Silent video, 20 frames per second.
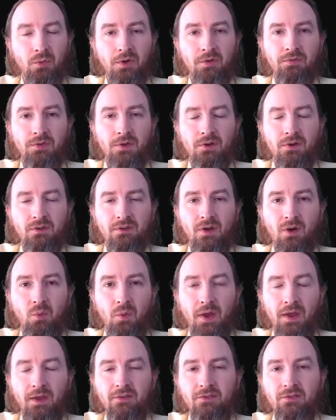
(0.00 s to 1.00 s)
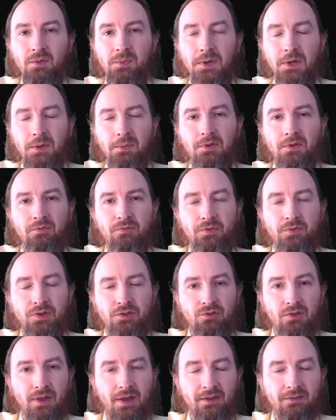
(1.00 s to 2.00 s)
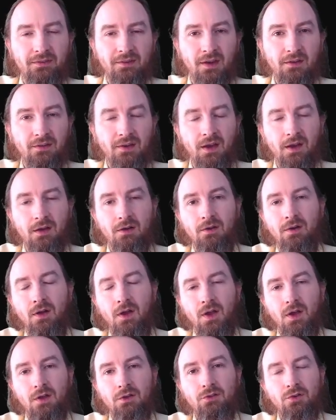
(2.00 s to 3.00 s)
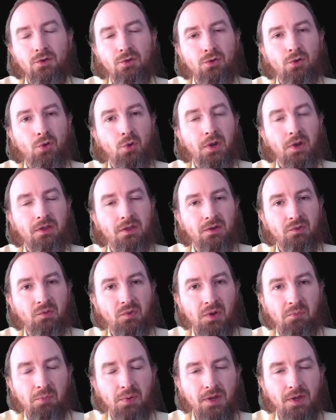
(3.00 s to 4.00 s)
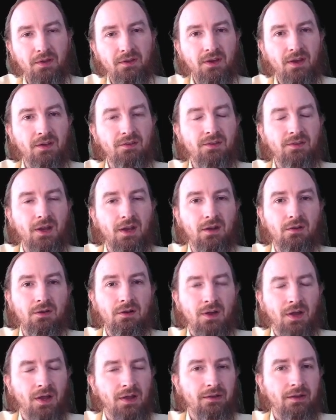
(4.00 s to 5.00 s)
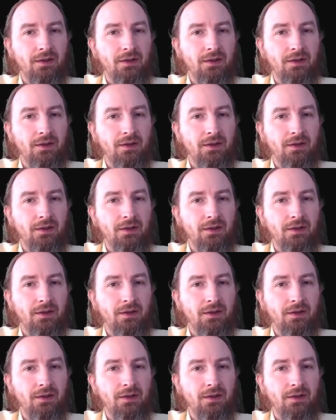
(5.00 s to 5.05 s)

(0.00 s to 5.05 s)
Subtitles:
We've looked at ways to be able to visualize a container, to quickly rebuild a container.